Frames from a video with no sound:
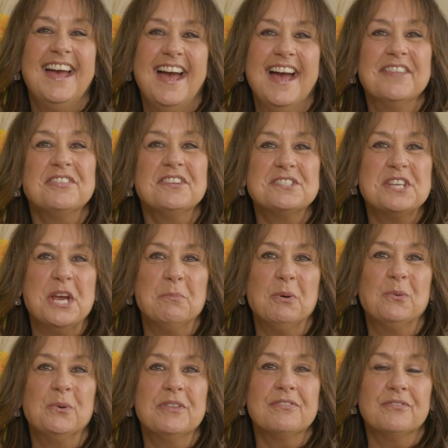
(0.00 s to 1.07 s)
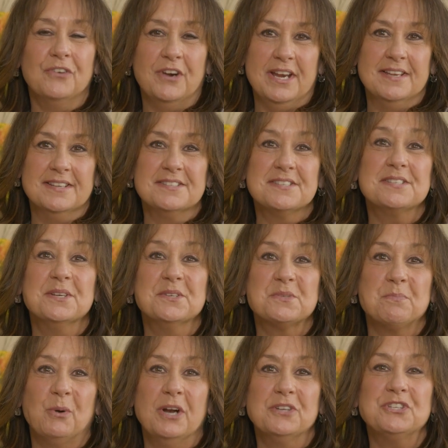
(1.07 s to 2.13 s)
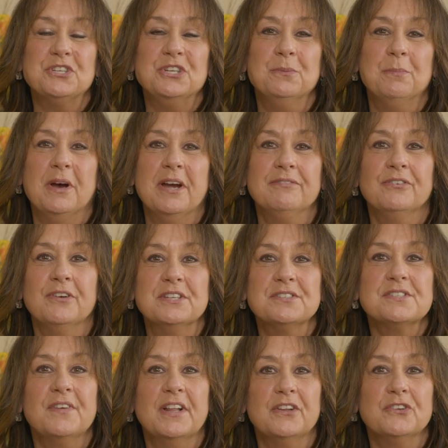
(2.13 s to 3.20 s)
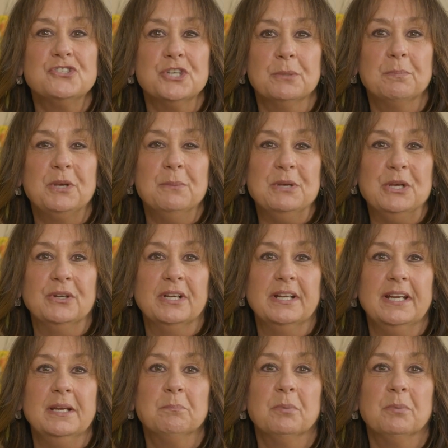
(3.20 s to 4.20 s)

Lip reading: At the Table with Friends is brought to you by Friends Fellowship Community,